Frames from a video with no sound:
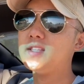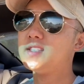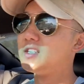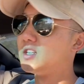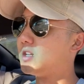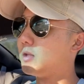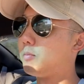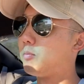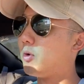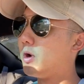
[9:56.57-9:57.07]
It's
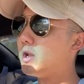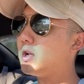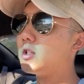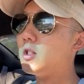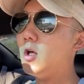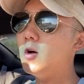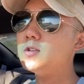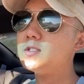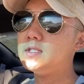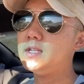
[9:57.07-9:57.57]
pretty
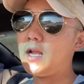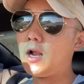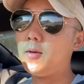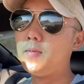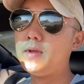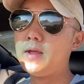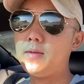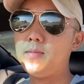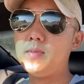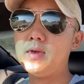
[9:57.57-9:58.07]
close to the
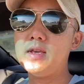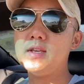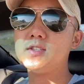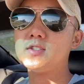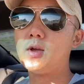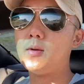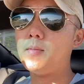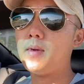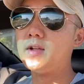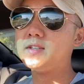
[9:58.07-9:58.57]
Airbnb,
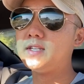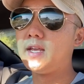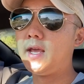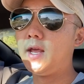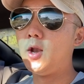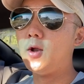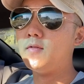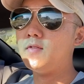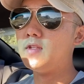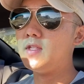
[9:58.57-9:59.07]
so I'm about to
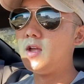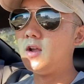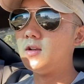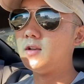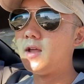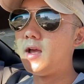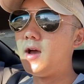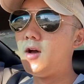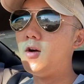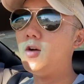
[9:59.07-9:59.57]
head over there
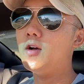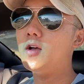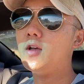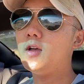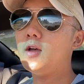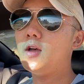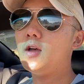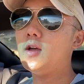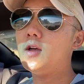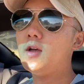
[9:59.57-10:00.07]
now.
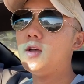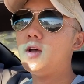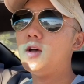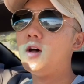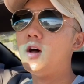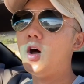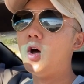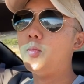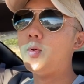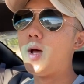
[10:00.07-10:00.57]

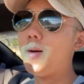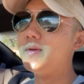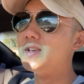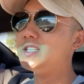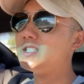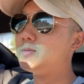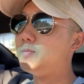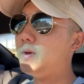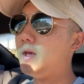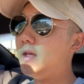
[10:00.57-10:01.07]
I'll probably
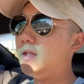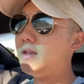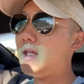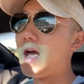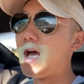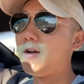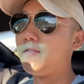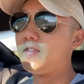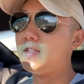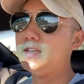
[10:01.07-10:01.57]
spend
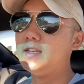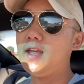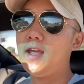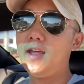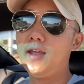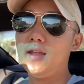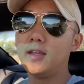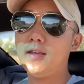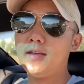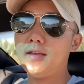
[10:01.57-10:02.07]
half the day.